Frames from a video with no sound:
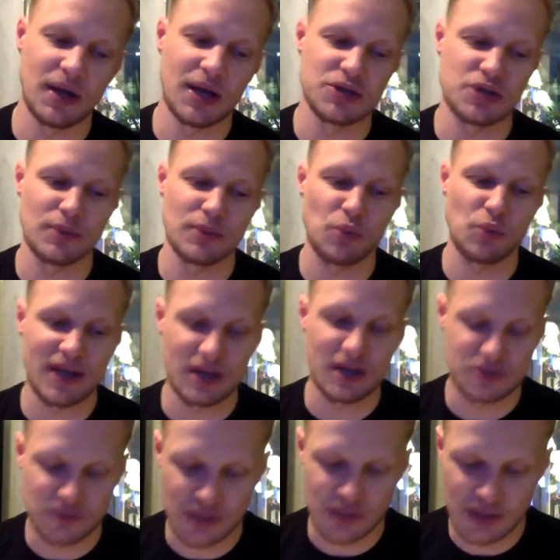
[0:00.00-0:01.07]
uh, German wine
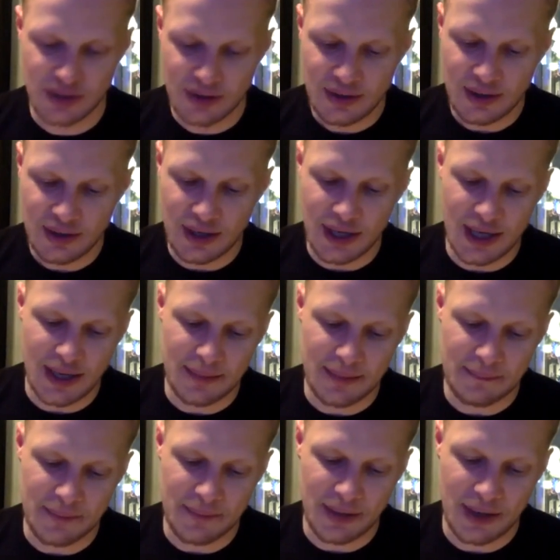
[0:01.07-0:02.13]
country,
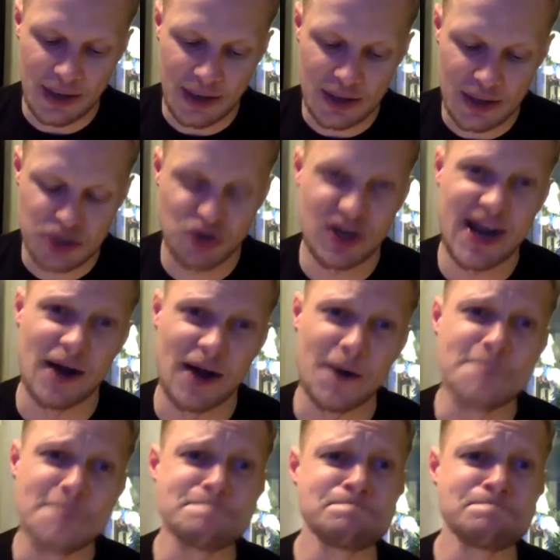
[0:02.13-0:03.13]
um, uh, Trier,